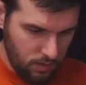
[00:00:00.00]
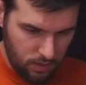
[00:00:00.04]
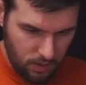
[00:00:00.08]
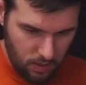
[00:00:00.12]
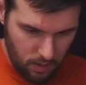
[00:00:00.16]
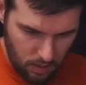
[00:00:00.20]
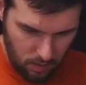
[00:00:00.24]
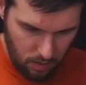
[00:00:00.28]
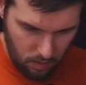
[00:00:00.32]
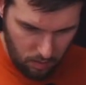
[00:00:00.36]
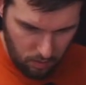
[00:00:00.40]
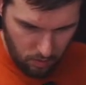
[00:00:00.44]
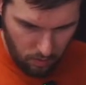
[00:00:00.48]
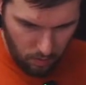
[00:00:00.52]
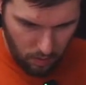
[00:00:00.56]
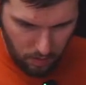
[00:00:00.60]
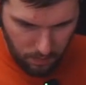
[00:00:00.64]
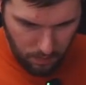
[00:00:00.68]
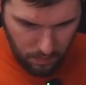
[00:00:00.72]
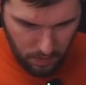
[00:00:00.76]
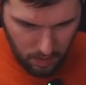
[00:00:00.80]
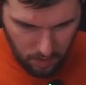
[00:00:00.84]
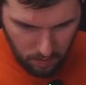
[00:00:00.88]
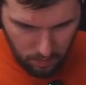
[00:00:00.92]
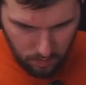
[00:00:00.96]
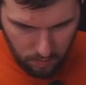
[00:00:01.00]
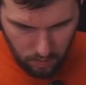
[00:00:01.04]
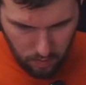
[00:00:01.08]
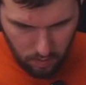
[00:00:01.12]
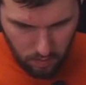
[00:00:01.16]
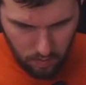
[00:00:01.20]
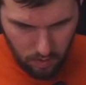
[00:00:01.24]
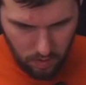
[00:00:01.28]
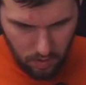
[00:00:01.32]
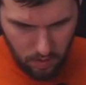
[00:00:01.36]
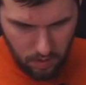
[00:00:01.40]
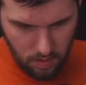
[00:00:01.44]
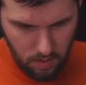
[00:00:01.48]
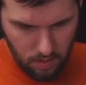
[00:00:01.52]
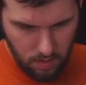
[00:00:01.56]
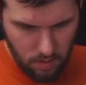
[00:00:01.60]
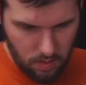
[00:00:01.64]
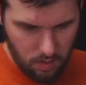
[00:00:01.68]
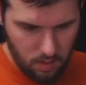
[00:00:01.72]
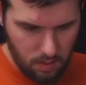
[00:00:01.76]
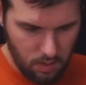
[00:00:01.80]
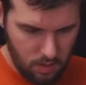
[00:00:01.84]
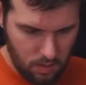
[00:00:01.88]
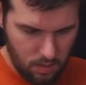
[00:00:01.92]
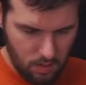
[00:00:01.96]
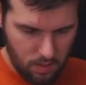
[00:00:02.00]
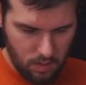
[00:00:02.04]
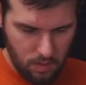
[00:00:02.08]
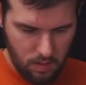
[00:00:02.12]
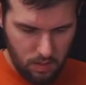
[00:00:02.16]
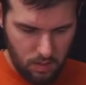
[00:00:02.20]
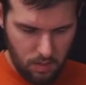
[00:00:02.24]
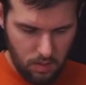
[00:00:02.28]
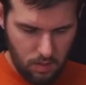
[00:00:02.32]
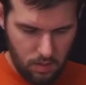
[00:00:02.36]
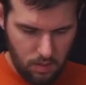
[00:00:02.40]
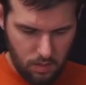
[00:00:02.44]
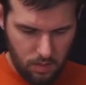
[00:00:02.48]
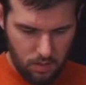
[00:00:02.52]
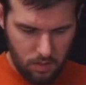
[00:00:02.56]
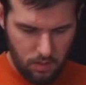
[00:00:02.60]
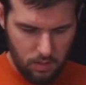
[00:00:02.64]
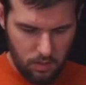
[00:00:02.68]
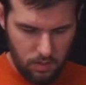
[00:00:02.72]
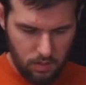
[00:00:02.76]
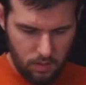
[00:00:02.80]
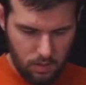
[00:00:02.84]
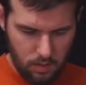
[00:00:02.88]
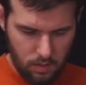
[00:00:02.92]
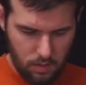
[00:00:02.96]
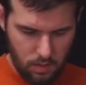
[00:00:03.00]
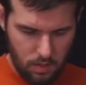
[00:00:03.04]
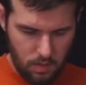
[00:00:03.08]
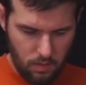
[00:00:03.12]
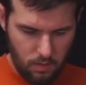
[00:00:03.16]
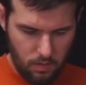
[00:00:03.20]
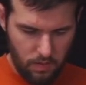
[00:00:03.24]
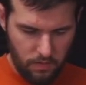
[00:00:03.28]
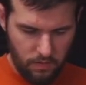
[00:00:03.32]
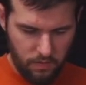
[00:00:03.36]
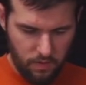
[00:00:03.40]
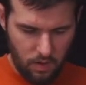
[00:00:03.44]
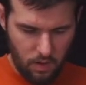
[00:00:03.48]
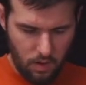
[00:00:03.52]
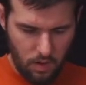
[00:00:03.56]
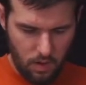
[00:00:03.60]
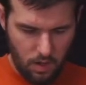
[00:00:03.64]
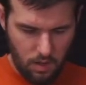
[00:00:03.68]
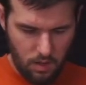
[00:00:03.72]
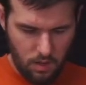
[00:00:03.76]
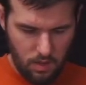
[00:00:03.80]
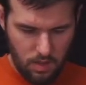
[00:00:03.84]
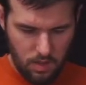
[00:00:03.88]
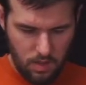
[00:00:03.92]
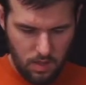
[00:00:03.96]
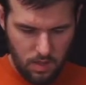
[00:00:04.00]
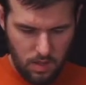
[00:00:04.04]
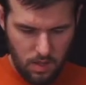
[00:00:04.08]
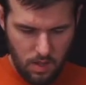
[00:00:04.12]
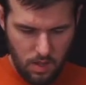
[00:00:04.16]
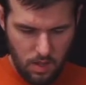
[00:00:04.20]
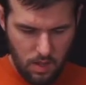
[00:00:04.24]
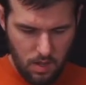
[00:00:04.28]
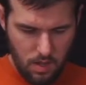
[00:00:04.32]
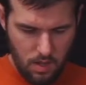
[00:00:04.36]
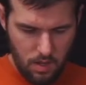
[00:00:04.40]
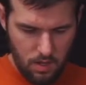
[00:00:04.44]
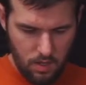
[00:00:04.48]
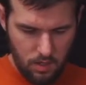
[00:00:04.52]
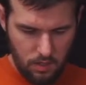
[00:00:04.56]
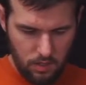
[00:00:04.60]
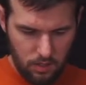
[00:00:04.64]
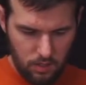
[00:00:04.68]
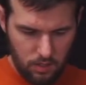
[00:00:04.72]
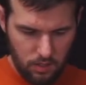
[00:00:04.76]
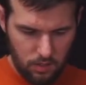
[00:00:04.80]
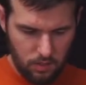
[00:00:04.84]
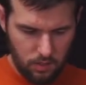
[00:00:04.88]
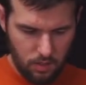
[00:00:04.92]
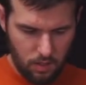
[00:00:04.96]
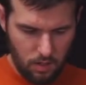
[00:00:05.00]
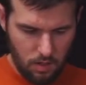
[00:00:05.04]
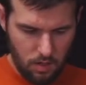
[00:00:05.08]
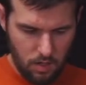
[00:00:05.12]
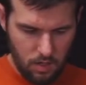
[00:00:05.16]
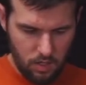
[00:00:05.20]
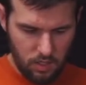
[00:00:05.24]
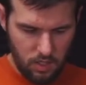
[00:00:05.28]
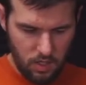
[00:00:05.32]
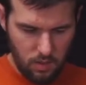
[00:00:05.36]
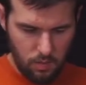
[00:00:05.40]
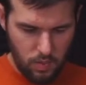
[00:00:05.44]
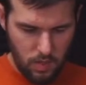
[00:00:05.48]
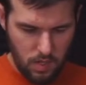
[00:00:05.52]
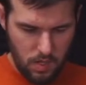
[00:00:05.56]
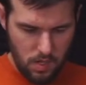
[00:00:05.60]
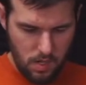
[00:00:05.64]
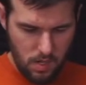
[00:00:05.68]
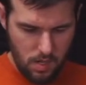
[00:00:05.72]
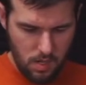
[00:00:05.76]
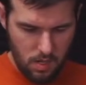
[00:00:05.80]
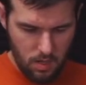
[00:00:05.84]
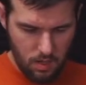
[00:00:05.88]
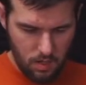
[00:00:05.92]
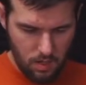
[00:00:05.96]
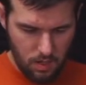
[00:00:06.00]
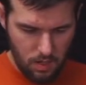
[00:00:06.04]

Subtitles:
gonna go to our motherboard. And we've got these RGB